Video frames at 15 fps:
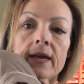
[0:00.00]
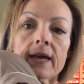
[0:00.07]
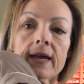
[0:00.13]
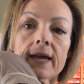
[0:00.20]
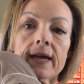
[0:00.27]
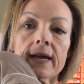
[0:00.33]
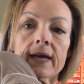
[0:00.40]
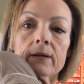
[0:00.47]

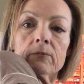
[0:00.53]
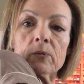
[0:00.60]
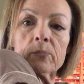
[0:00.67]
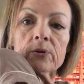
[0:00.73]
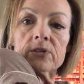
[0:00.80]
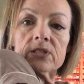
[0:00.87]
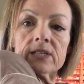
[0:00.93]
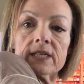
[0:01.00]
And we're
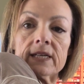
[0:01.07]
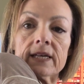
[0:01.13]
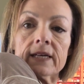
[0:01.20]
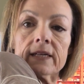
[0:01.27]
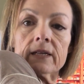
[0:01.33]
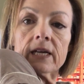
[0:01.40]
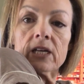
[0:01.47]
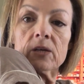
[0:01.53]
pushing it
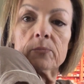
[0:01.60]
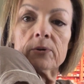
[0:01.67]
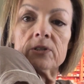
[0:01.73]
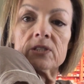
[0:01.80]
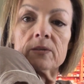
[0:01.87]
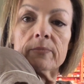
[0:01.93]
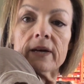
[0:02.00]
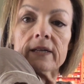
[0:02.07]
in, and you
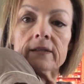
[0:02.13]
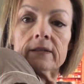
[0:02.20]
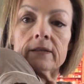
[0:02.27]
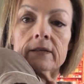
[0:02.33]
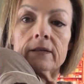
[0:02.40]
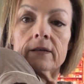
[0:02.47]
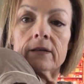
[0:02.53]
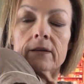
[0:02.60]
push the button,
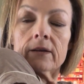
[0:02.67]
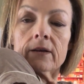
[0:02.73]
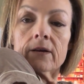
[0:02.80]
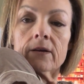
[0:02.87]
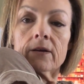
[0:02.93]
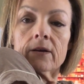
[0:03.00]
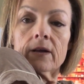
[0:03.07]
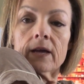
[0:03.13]

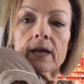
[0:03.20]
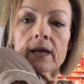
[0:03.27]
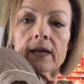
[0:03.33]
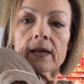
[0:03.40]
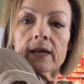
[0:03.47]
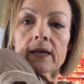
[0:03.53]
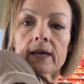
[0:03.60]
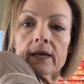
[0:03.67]

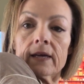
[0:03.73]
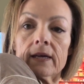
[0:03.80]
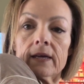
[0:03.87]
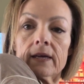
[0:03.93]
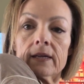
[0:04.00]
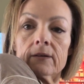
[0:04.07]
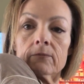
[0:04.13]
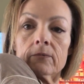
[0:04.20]

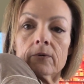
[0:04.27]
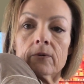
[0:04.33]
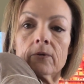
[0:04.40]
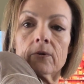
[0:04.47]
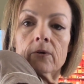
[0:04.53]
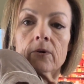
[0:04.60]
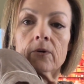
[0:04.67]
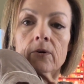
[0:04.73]
and
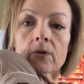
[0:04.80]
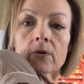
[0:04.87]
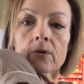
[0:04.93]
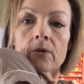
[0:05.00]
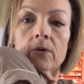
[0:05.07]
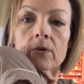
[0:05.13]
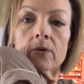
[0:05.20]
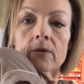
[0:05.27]

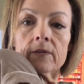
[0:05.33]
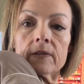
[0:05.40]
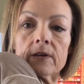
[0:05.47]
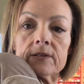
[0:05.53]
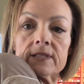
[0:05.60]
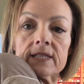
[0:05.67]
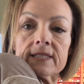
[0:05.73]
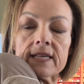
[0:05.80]

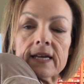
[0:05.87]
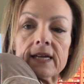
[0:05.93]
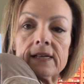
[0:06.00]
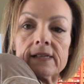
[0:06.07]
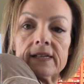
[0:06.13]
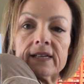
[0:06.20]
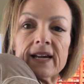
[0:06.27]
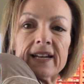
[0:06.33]
there's the second
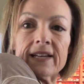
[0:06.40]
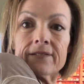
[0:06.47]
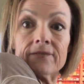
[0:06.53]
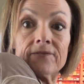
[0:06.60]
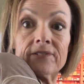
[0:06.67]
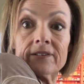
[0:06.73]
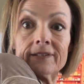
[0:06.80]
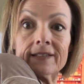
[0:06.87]
click. I didn't
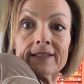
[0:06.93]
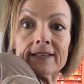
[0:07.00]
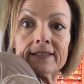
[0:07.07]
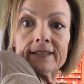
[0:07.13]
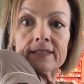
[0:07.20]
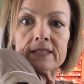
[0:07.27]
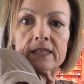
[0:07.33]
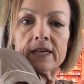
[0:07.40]
even feel anything
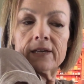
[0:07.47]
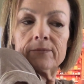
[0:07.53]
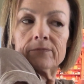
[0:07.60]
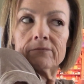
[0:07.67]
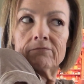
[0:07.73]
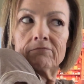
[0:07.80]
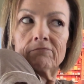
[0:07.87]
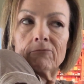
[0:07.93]
this
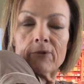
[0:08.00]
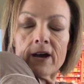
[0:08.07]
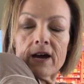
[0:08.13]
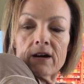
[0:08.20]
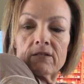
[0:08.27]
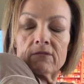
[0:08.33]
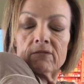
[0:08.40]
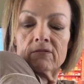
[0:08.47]
time.
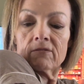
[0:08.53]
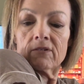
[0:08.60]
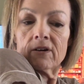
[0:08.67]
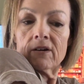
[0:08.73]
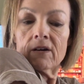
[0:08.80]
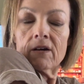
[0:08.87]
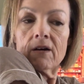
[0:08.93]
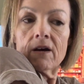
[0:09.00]
Wow.
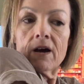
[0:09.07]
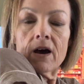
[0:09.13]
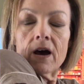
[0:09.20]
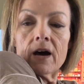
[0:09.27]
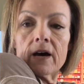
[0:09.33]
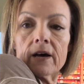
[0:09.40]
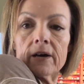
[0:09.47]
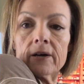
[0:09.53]

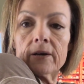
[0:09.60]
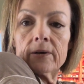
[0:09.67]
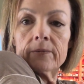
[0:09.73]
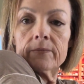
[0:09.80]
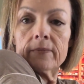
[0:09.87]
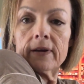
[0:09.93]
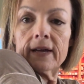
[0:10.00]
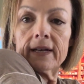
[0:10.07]

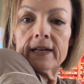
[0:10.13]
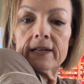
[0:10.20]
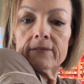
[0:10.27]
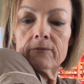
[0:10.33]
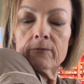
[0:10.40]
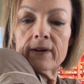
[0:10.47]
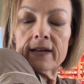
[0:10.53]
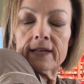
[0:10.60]
And I didn't
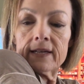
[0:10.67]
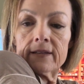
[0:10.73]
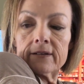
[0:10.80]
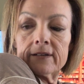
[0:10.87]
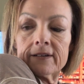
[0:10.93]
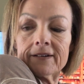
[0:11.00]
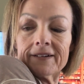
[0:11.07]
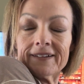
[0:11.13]
even wait
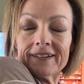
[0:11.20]
either.